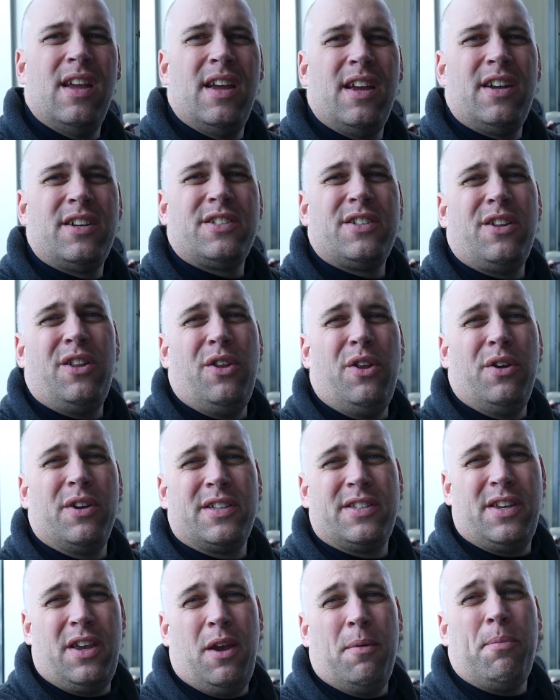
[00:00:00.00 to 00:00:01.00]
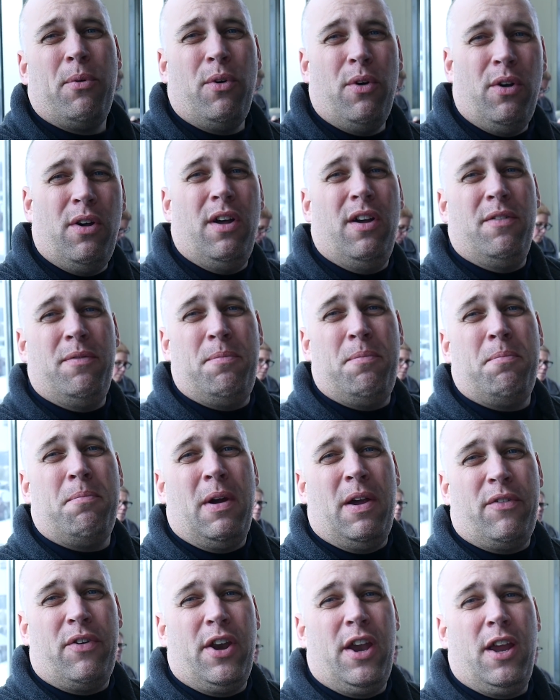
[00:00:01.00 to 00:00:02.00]
Here's a little example of
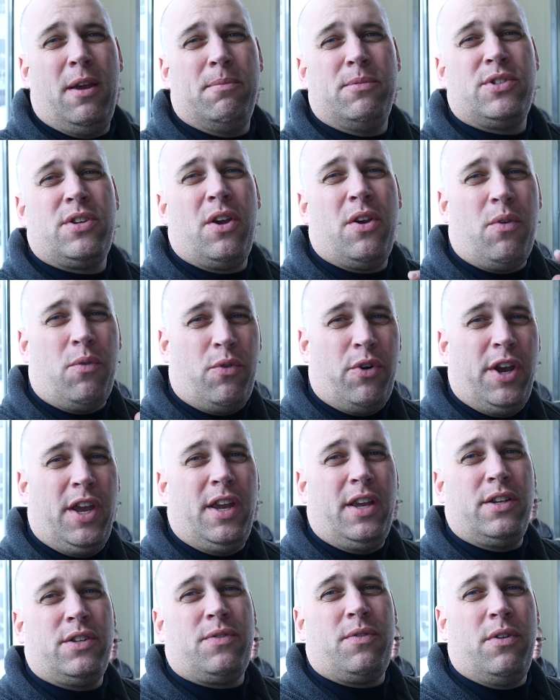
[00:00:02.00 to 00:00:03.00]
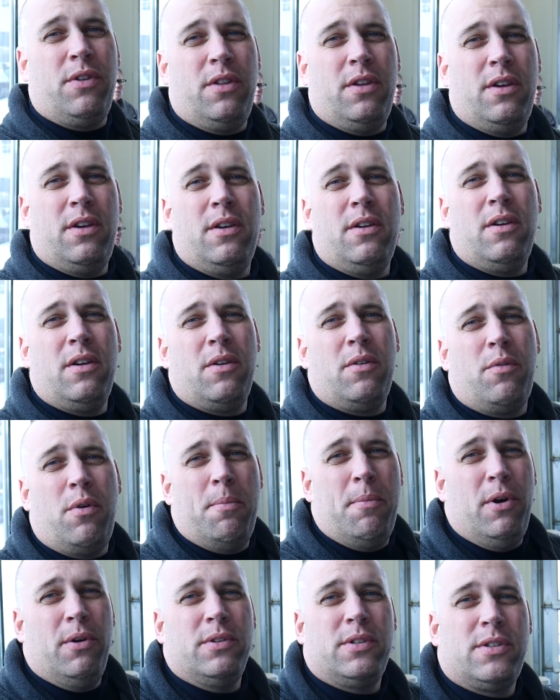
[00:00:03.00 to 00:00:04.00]
my Ram's range for the
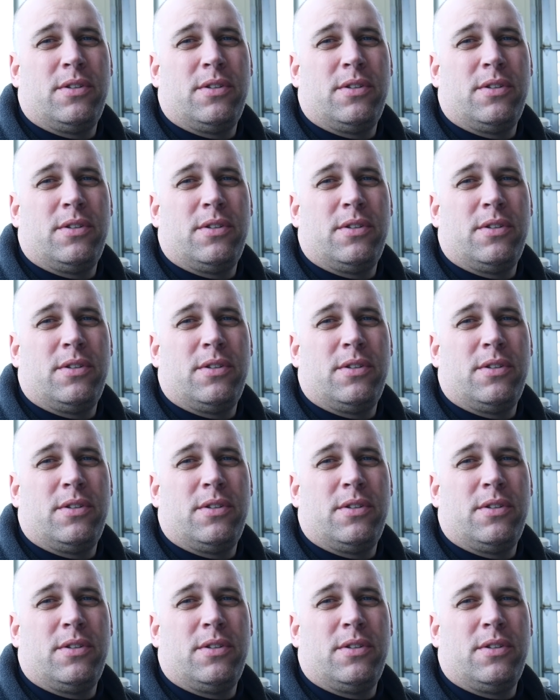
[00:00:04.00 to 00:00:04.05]
remote